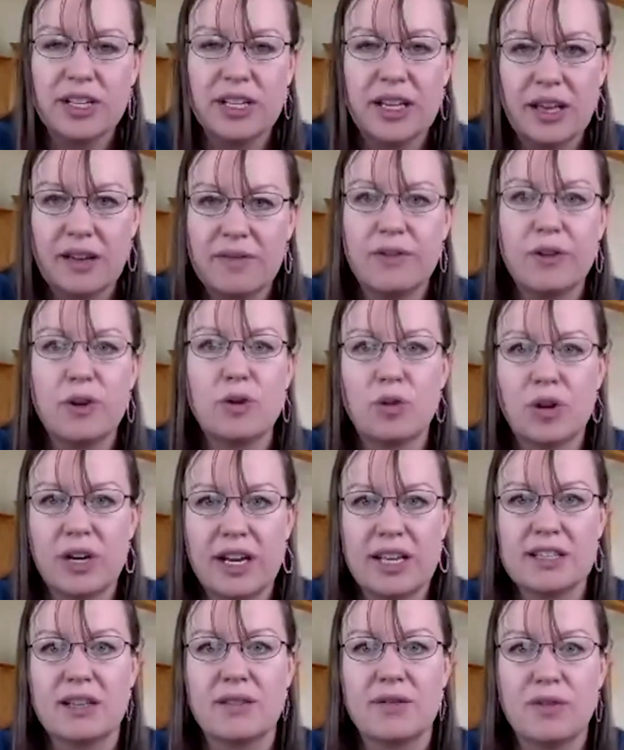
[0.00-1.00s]
Gradually get a
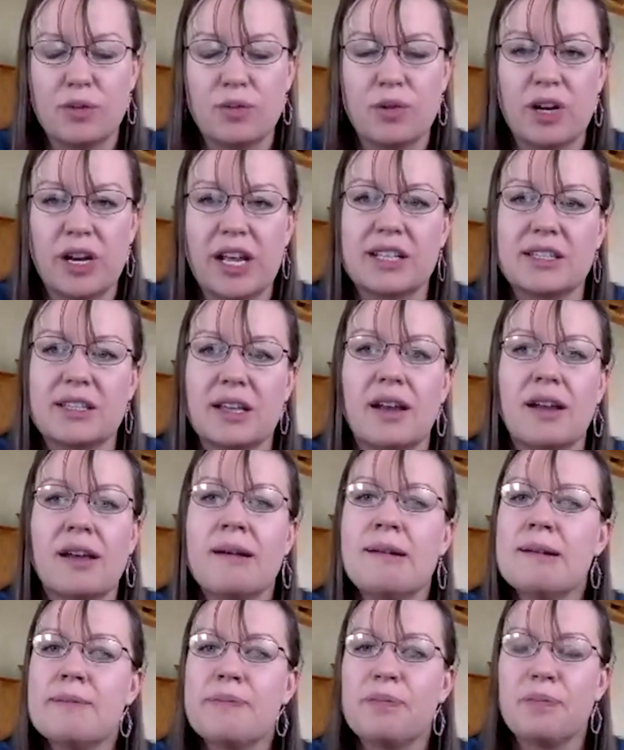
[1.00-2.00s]
few more days in.
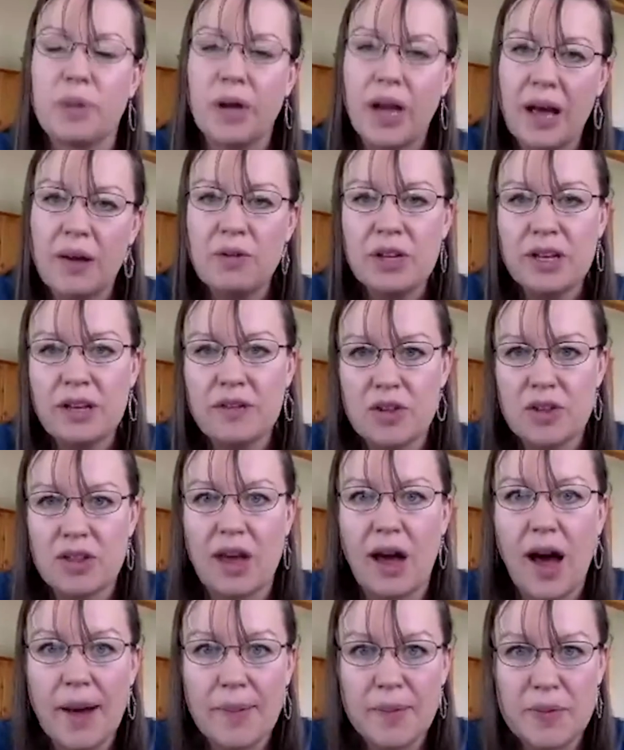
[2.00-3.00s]
But I want
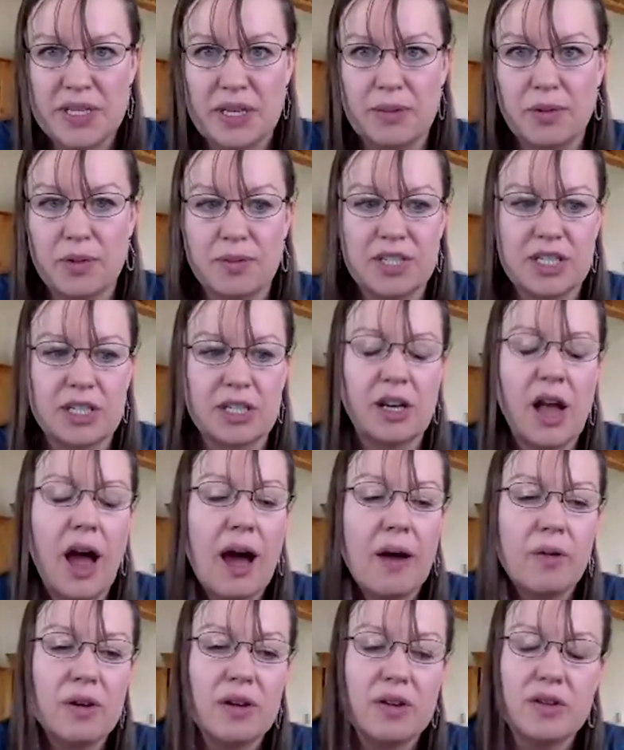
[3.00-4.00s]
to give you the opposite
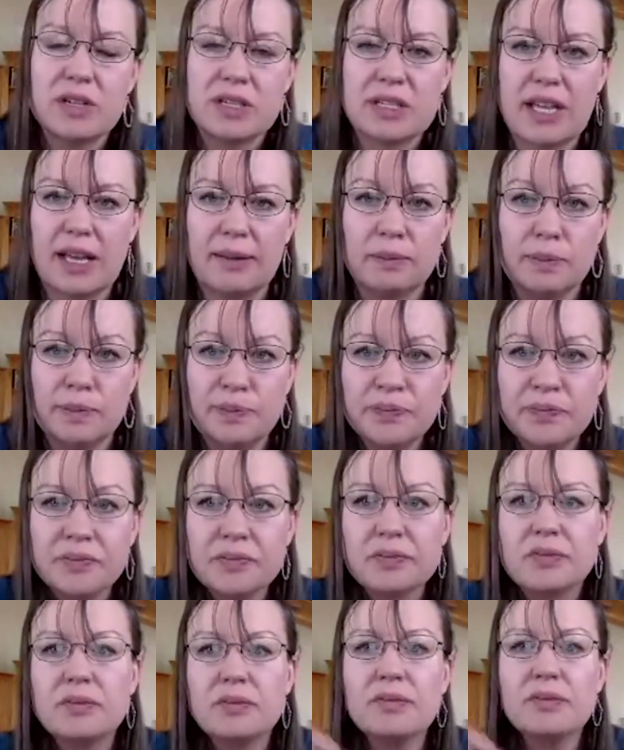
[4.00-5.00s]
permission. I want you to
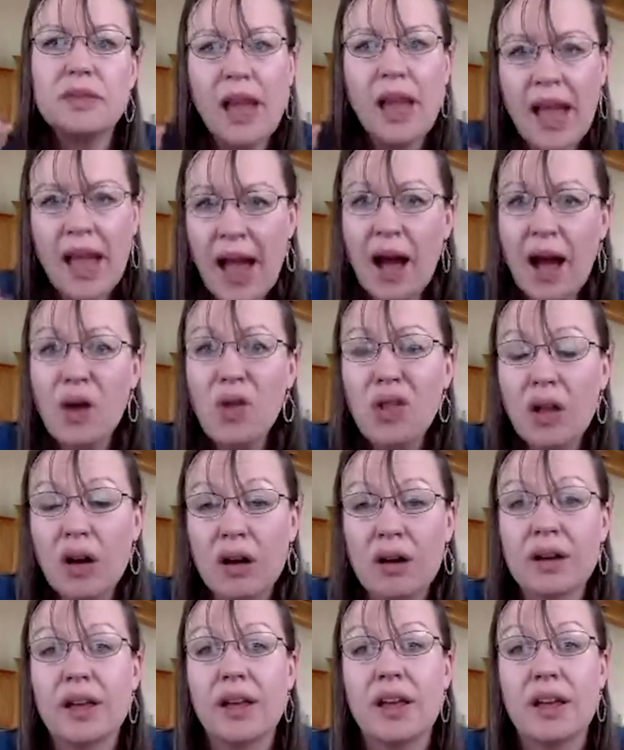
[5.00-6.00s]
say,
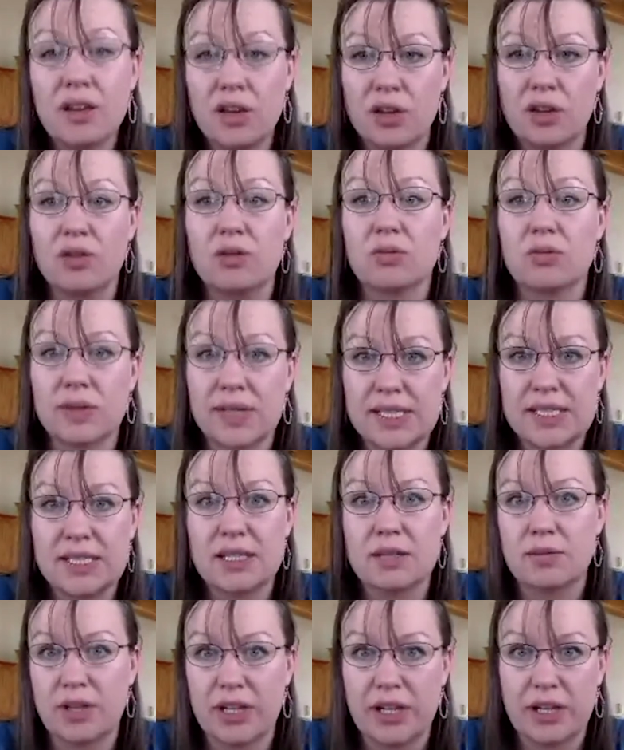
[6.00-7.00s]
how long can you
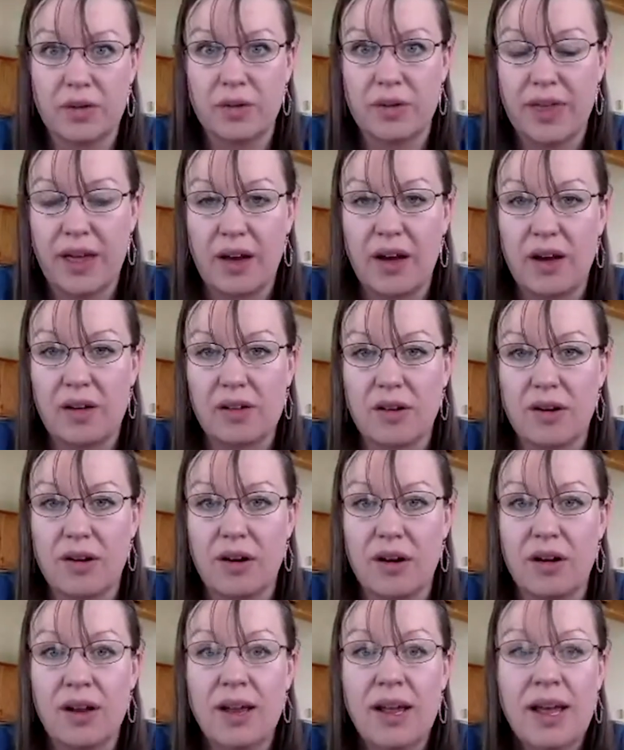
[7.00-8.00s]
reasonably go without
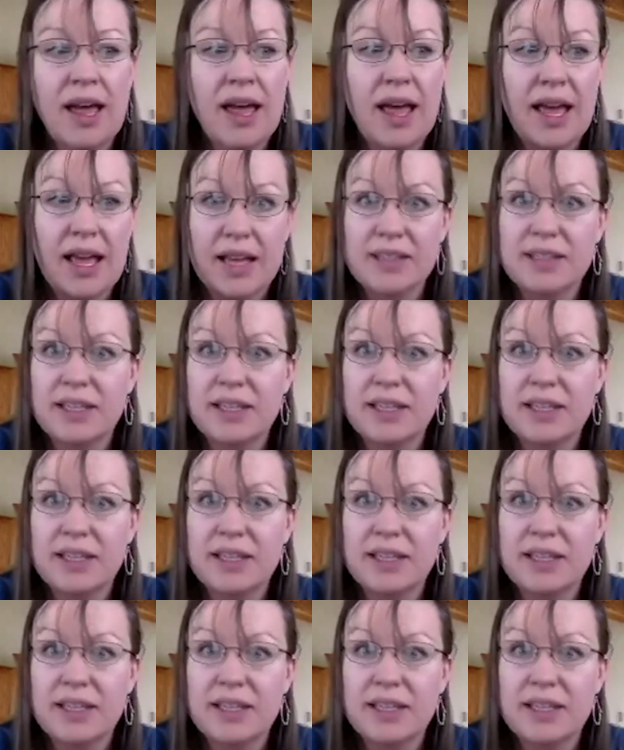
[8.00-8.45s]
alcohol?